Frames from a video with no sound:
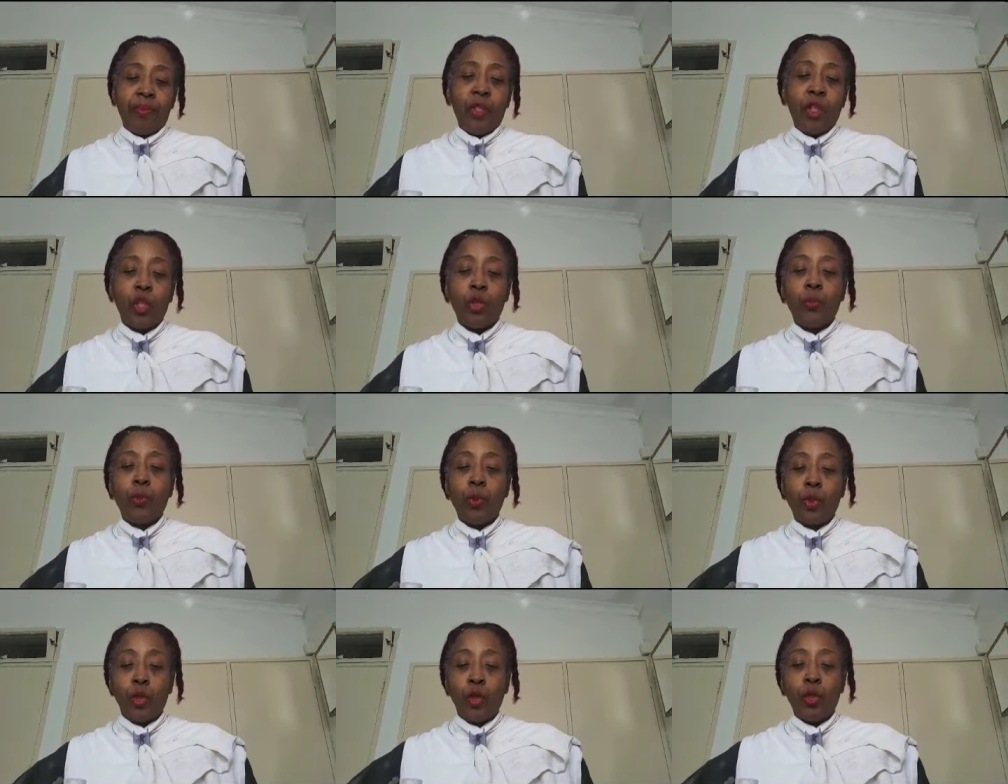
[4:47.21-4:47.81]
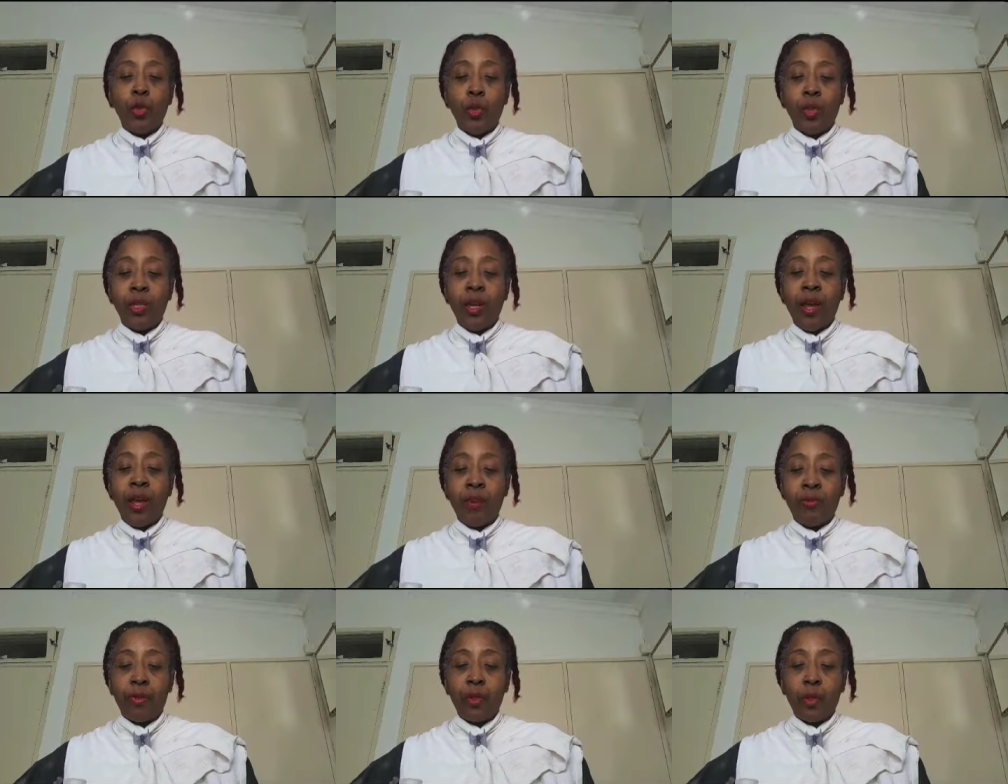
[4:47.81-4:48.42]
You're supposed to use it
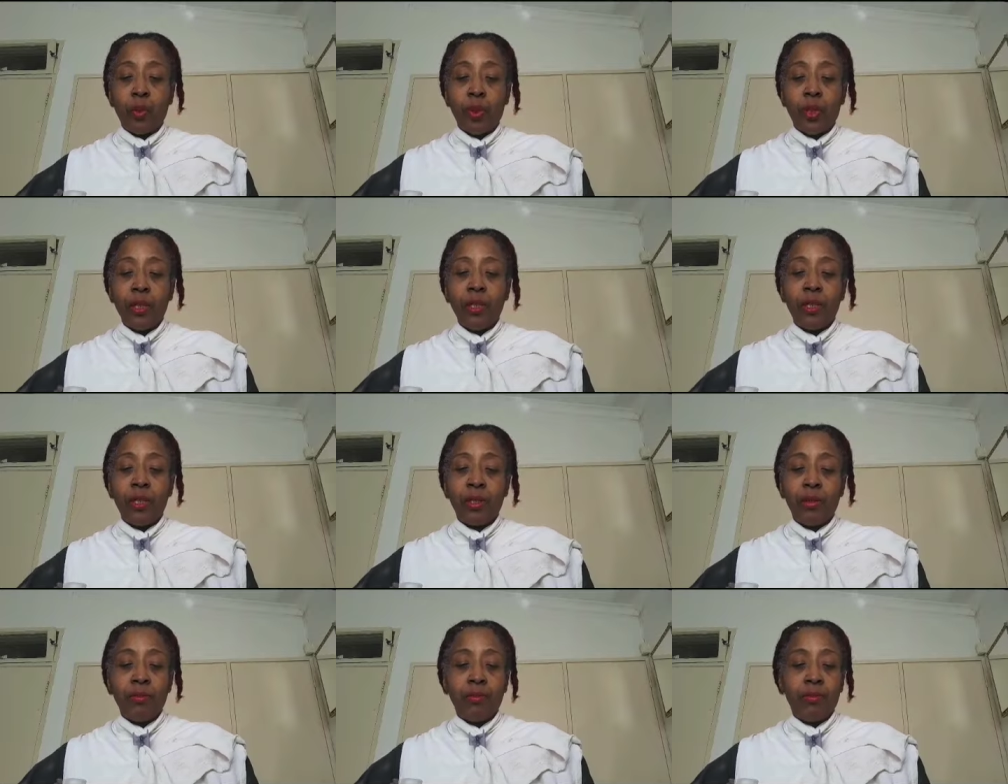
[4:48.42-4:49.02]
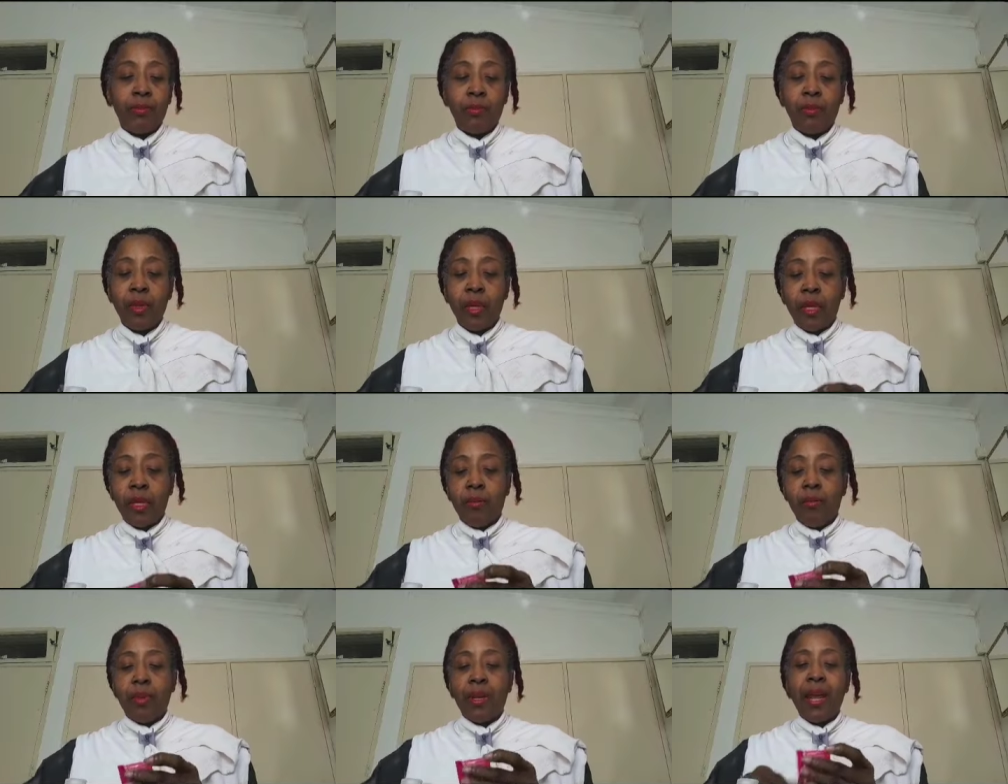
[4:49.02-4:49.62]
afterwards,
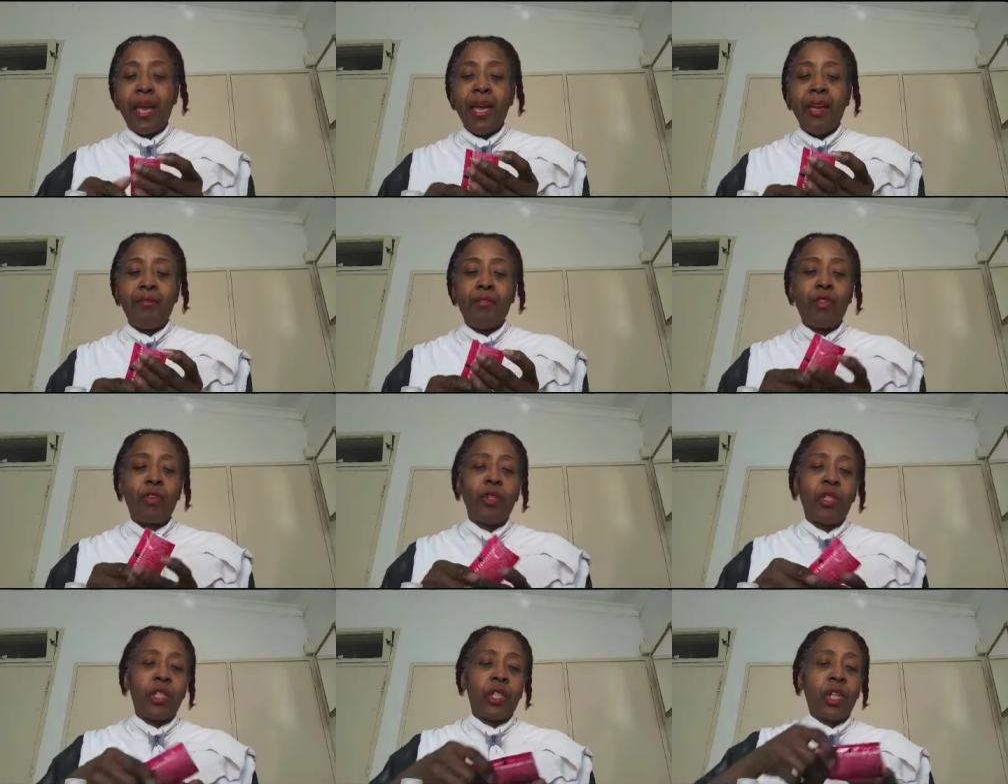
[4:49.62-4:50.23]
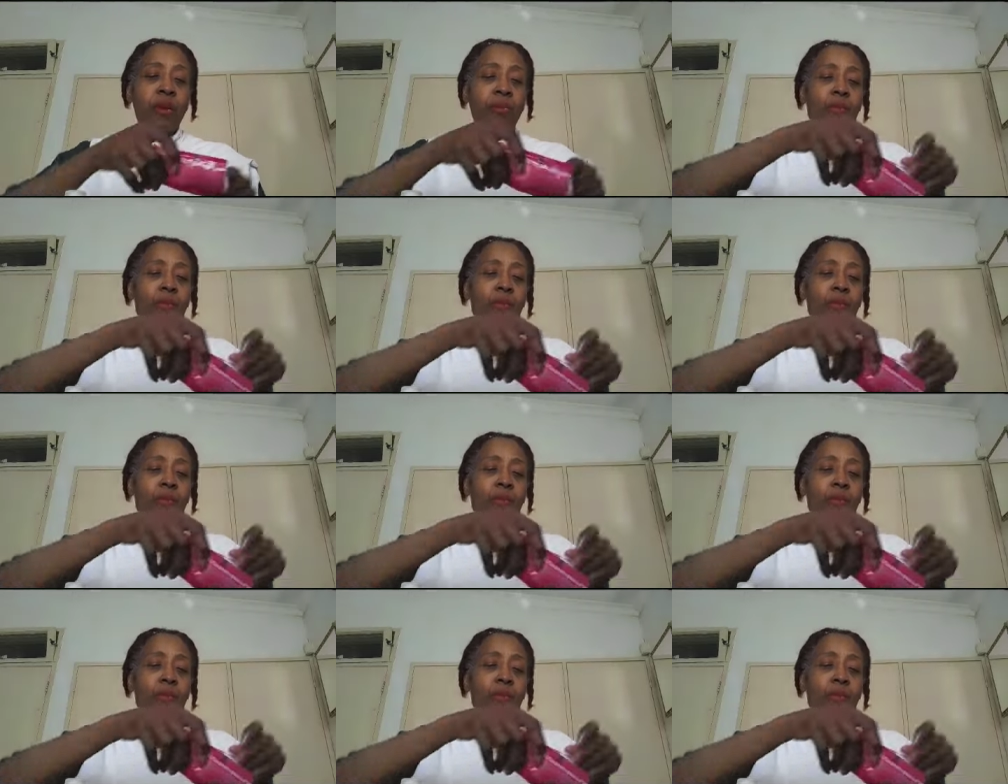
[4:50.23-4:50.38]
but I have condition.